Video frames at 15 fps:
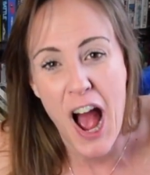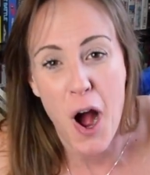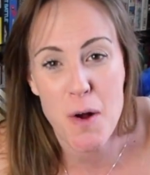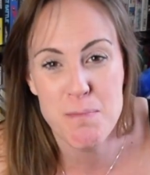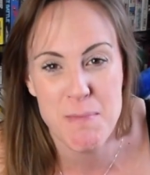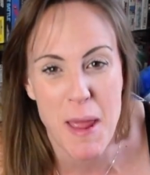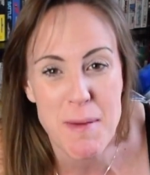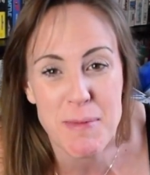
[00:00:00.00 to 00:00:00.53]
or
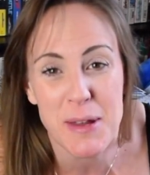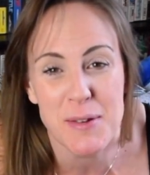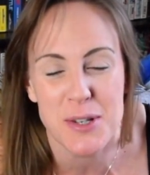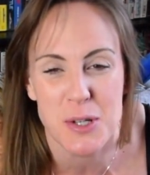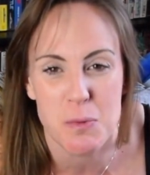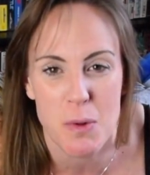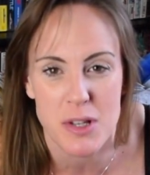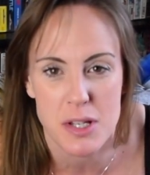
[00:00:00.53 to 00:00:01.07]
maybe you
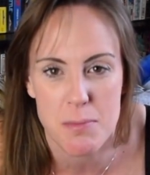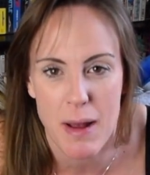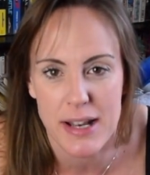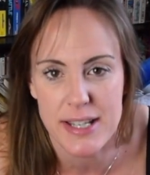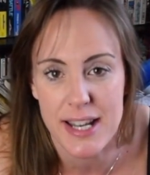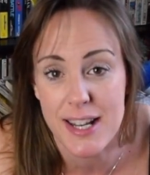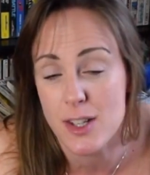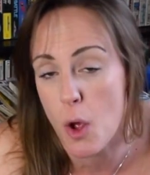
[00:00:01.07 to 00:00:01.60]
just want some
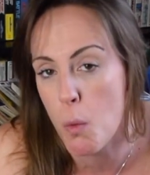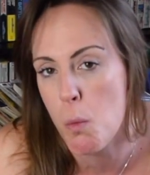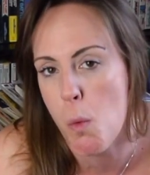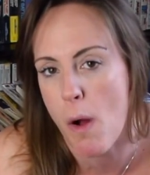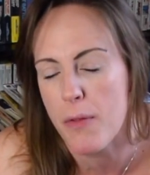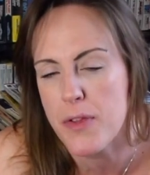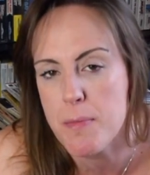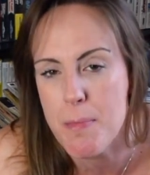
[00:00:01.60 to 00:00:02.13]
ideas on
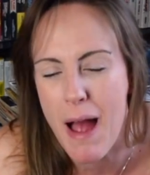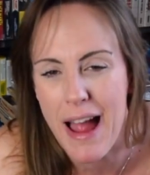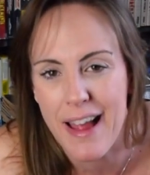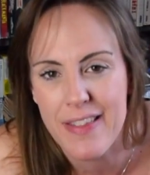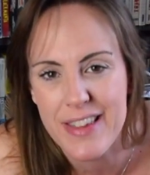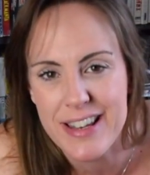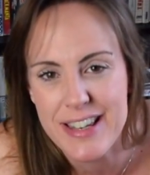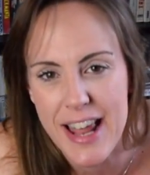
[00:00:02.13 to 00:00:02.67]
what to buy
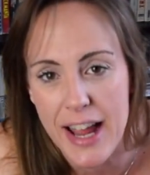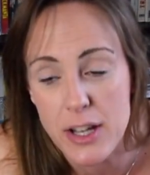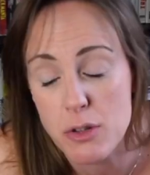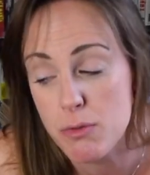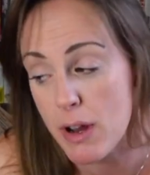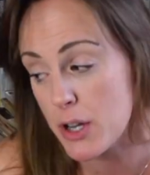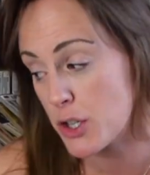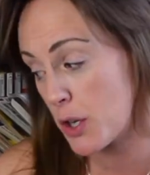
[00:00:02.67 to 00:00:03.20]
at the next
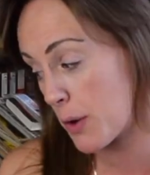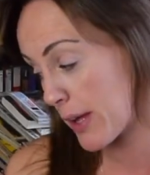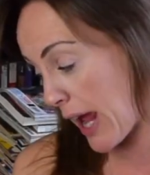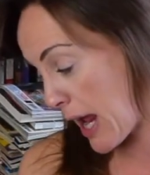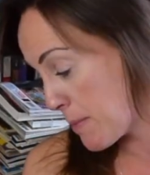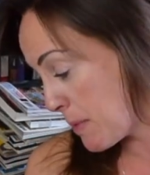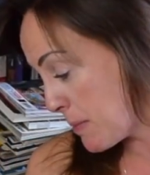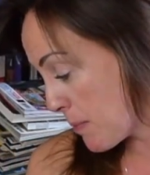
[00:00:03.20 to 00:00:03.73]
retro gaming